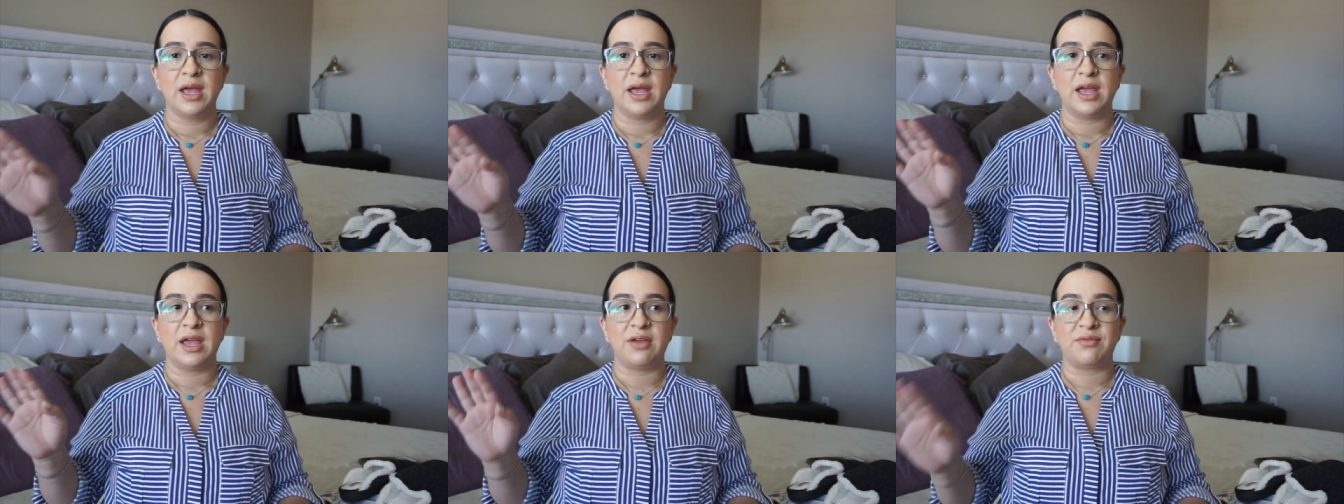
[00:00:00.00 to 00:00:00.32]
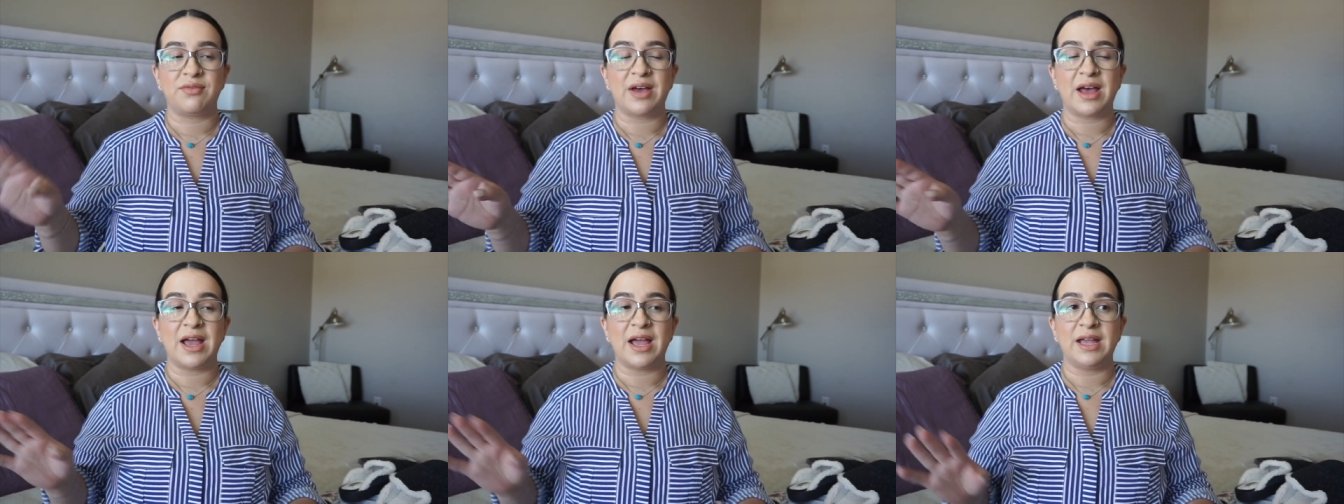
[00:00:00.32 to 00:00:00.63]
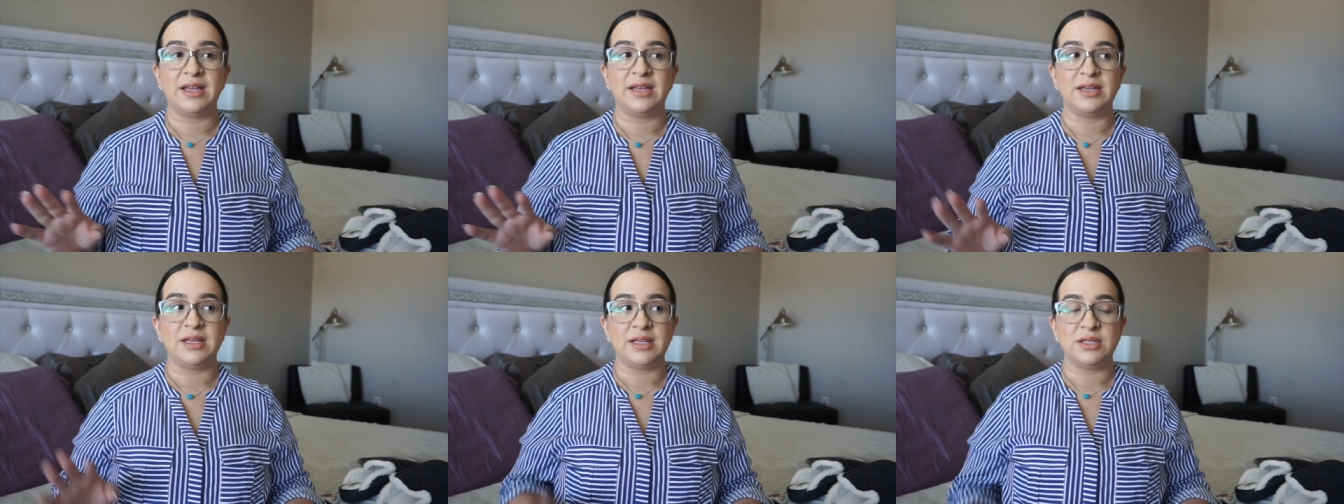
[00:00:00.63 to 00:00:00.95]
if I
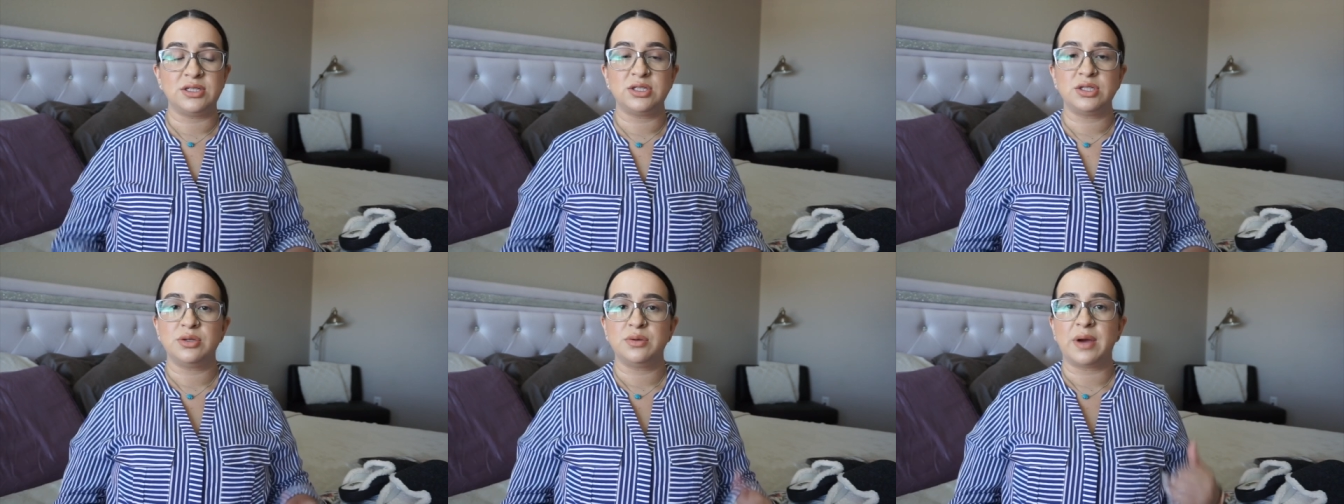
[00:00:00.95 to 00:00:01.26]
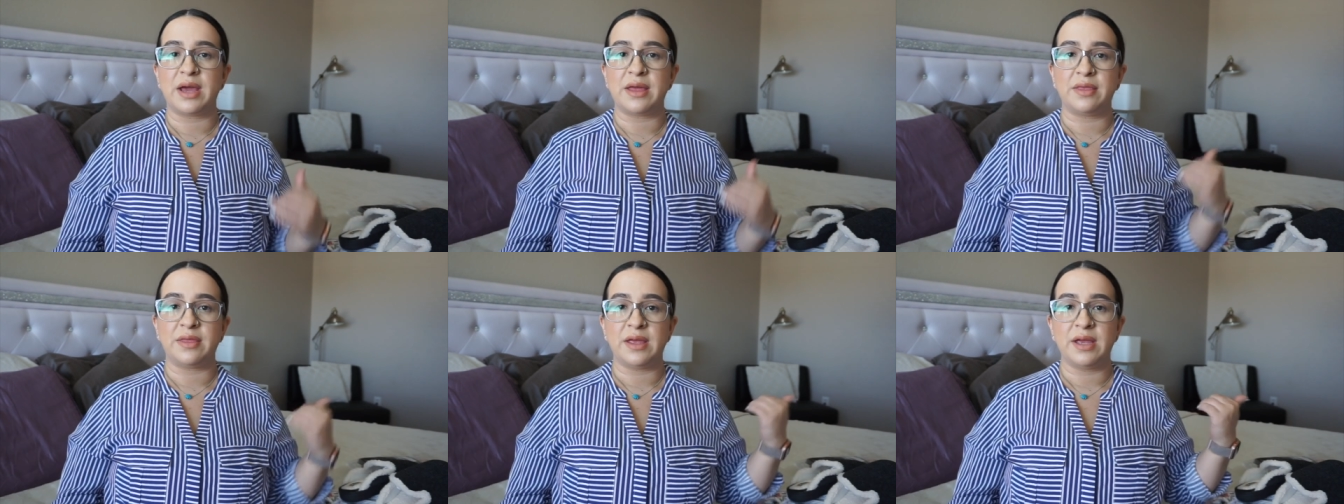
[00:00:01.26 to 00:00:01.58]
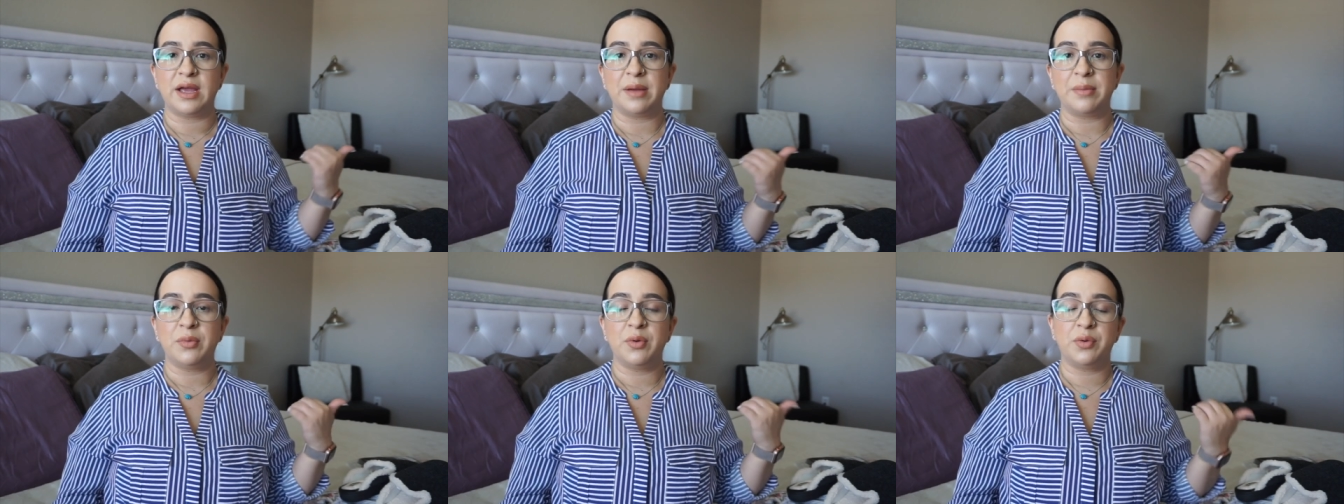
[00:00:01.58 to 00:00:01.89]
need to, I
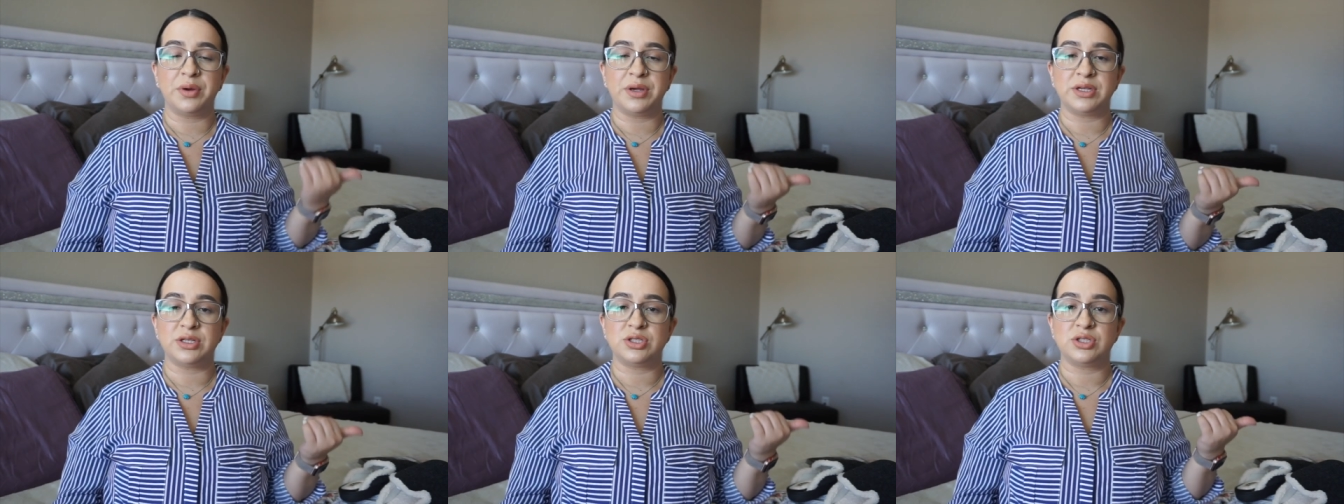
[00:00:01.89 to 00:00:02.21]
think I'm going